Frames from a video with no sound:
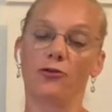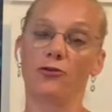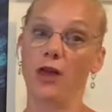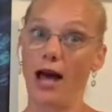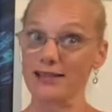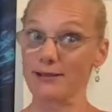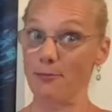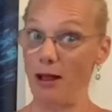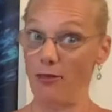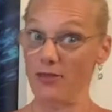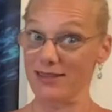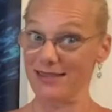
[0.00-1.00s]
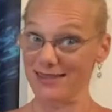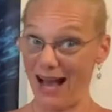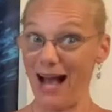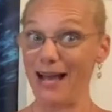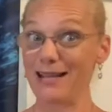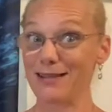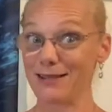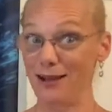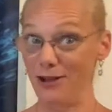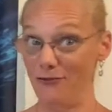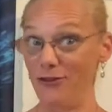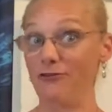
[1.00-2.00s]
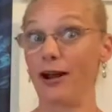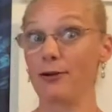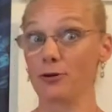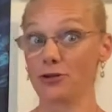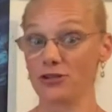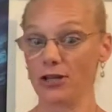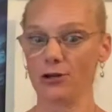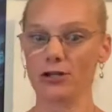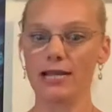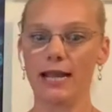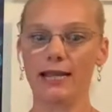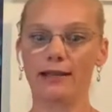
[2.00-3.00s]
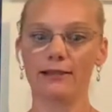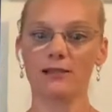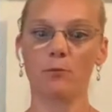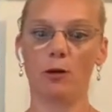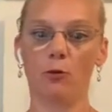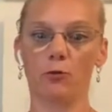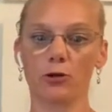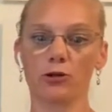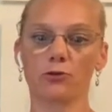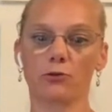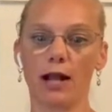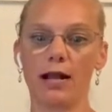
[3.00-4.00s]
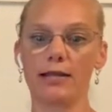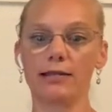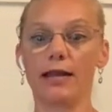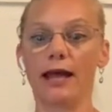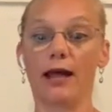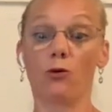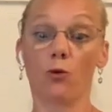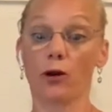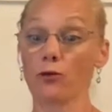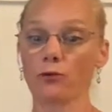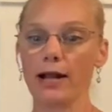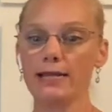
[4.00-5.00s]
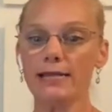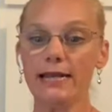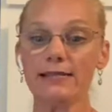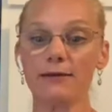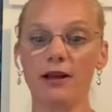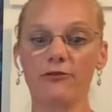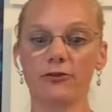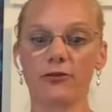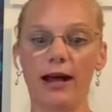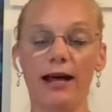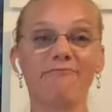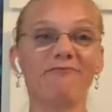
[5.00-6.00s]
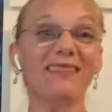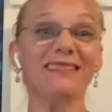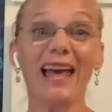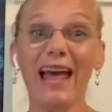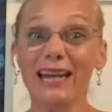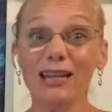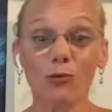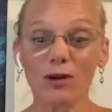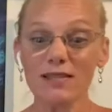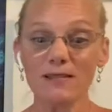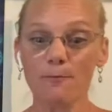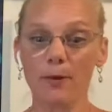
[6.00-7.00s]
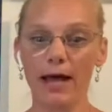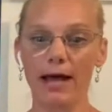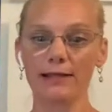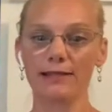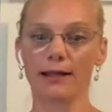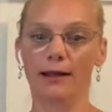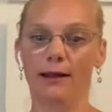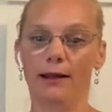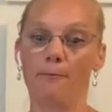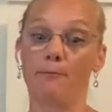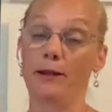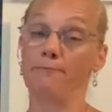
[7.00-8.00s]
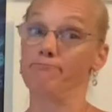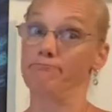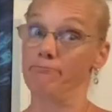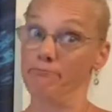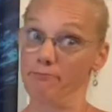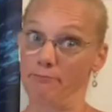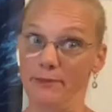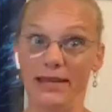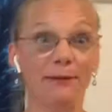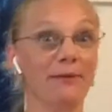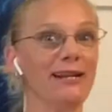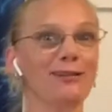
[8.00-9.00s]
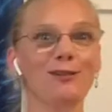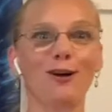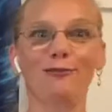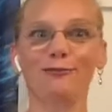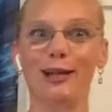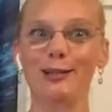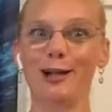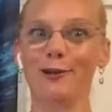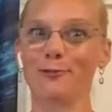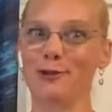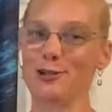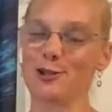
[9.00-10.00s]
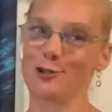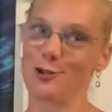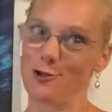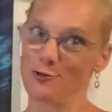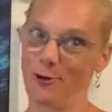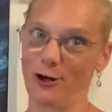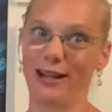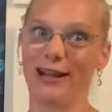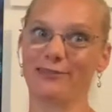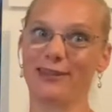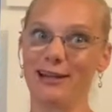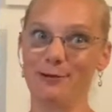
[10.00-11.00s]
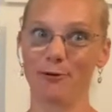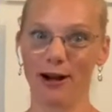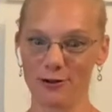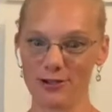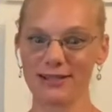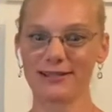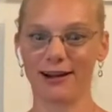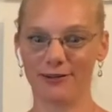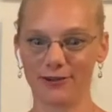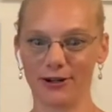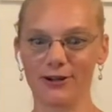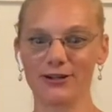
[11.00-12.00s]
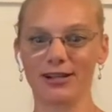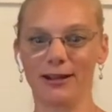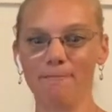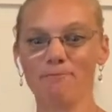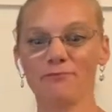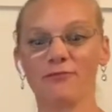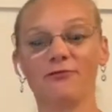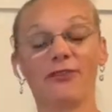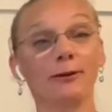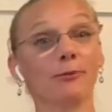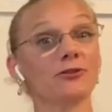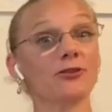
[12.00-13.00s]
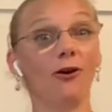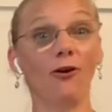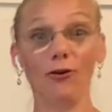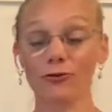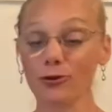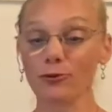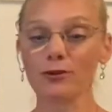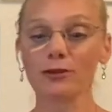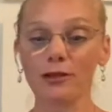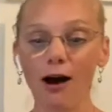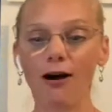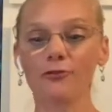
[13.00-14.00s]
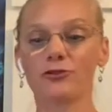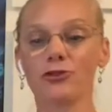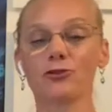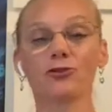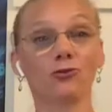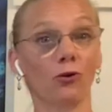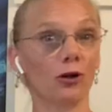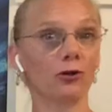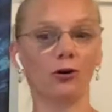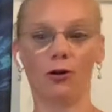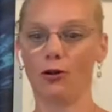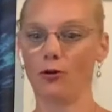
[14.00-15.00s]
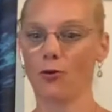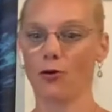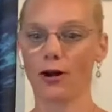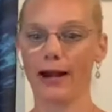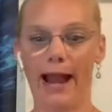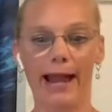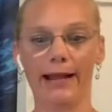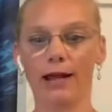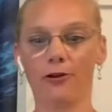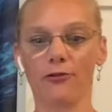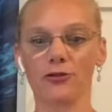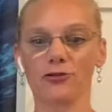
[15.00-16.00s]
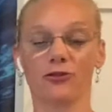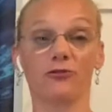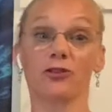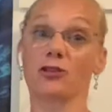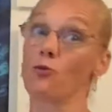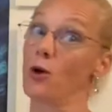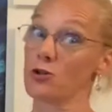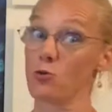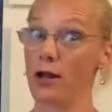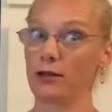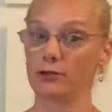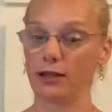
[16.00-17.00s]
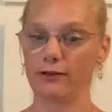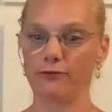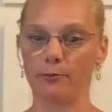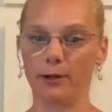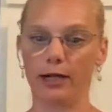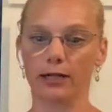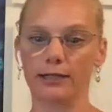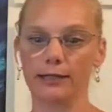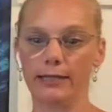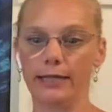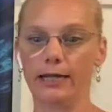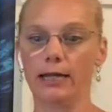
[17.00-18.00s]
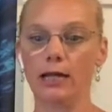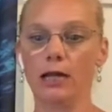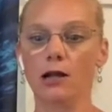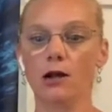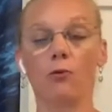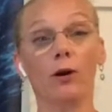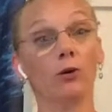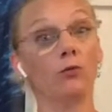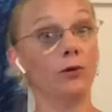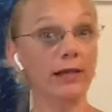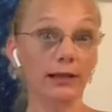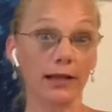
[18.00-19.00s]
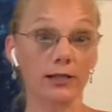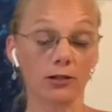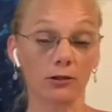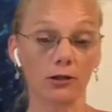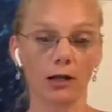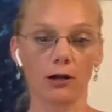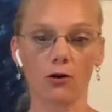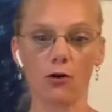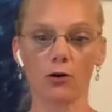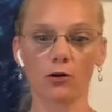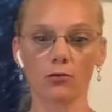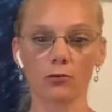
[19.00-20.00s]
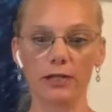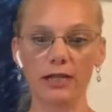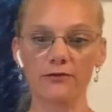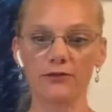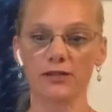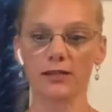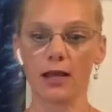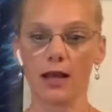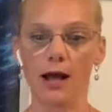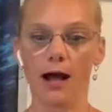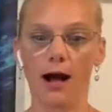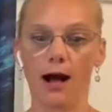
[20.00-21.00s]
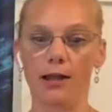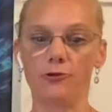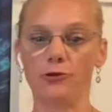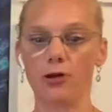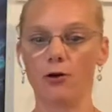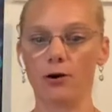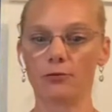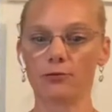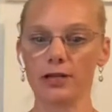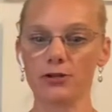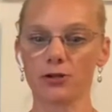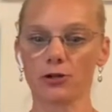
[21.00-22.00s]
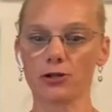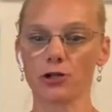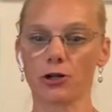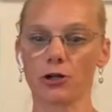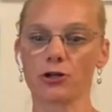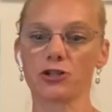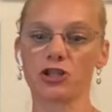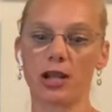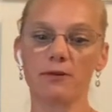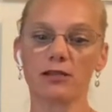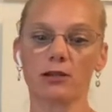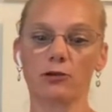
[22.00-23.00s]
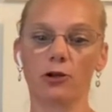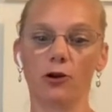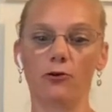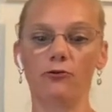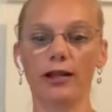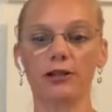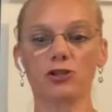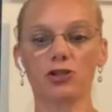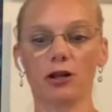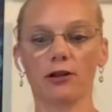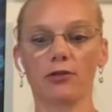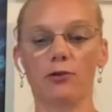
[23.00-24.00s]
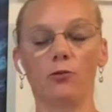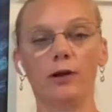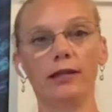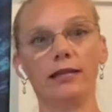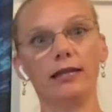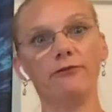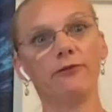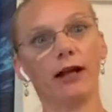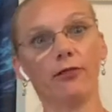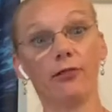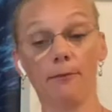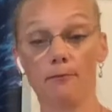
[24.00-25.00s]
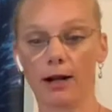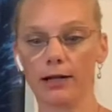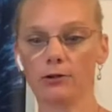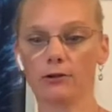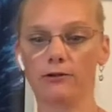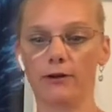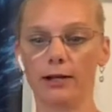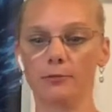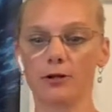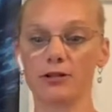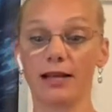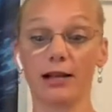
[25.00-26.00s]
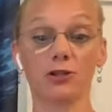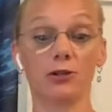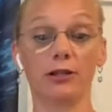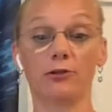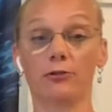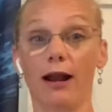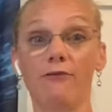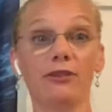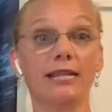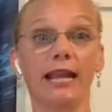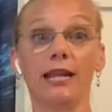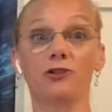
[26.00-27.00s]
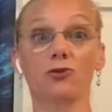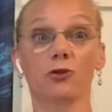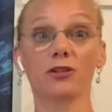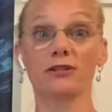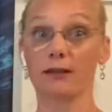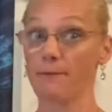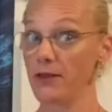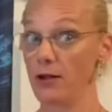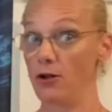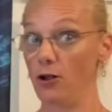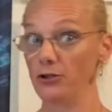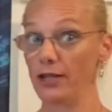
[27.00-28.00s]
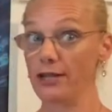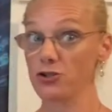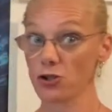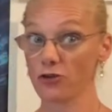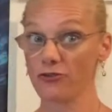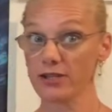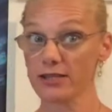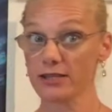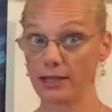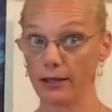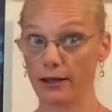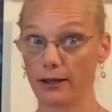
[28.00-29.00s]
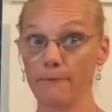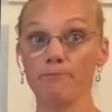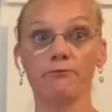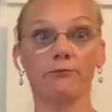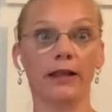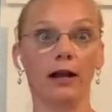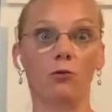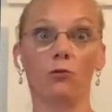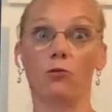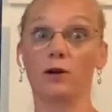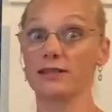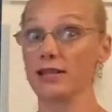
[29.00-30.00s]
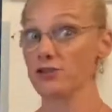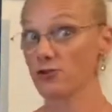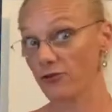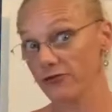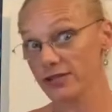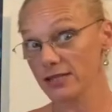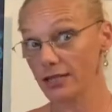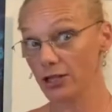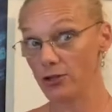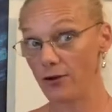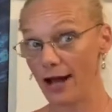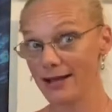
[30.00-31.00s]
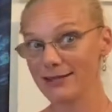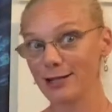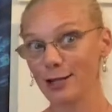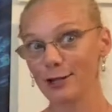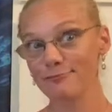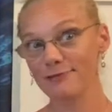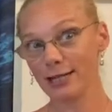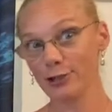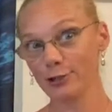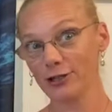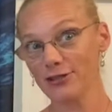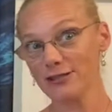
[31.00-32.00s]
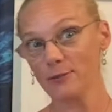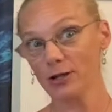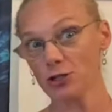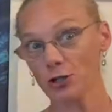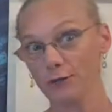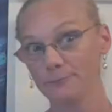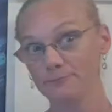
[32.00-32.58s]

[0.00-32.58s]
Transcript: that's about the size of the fibers that are taking this bubble burst ride. And where the ride takes them after that is anyone's bet. But many make a soft landing on the beaches, as Mark Anthony Brown discovered. Fibers also love to snorkel or hang out on the surface and watch wildlife, apparently. Where we like to look at coral reefs, NOAA researchers Jameson Gove and Jonathan Whitney found that microfibers actually gravitate towards something called a surface slick. Now, what's a surface slick, you ask? Take a look at this picture.